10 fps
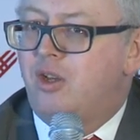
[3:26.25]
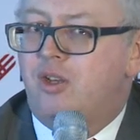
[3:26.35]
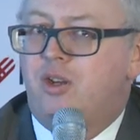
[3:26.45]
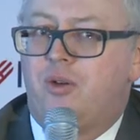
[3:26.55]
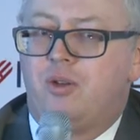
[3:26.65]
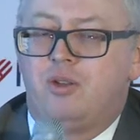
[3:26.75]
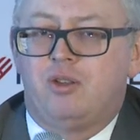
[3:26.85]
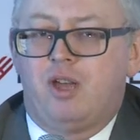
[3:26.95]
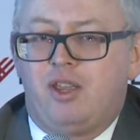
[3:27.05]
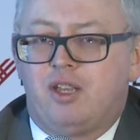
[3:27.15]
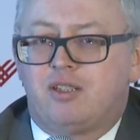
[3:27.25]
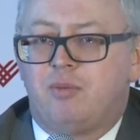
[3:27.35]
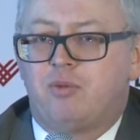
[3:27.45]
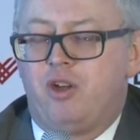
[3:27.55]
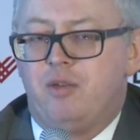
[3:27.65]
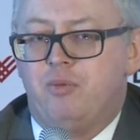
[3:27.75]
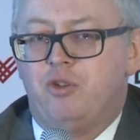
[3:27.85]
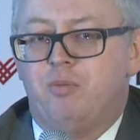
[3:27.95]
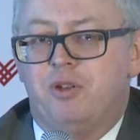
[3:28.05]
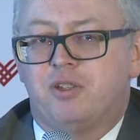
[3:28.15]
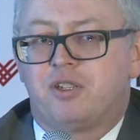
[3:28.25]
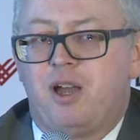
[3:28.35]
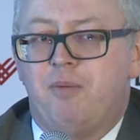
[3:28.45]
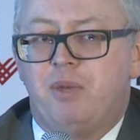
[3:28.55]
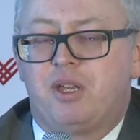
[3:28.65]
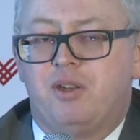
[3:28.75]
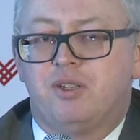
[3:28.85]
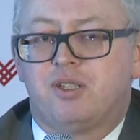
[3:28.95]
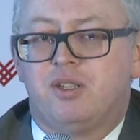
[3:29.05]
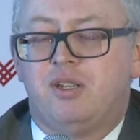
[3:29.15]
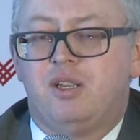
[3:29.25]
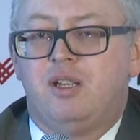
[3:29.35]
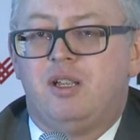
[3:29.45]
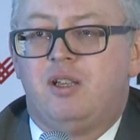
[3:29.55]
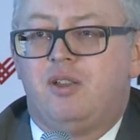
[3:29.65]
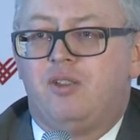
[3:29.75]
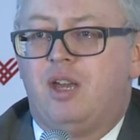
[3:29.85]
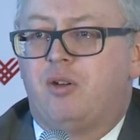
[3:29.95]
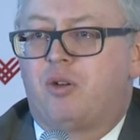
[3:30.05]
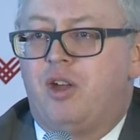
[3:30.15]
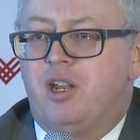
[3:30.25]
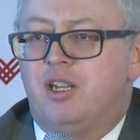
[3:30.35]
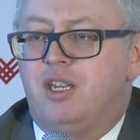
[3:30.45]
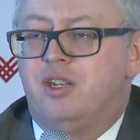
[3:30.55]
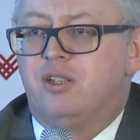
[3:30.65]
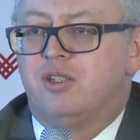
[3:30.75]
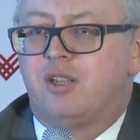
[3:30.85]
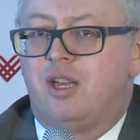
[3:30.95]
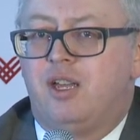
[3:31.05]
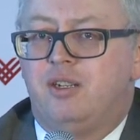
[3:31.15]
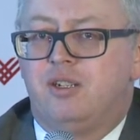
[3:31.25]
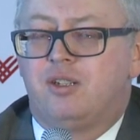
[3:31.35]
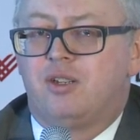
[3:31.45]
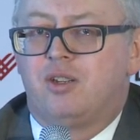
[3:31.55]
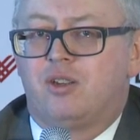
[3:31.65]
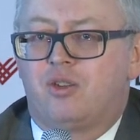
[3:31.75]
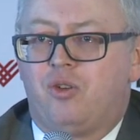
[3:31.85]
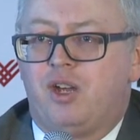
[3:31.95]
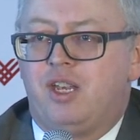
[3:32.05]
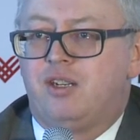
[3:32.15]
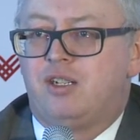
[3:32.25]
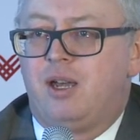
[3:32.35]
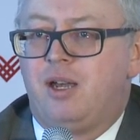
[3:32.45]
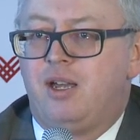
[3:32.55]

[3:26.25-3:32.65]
think some great movements come because there are great leaders and great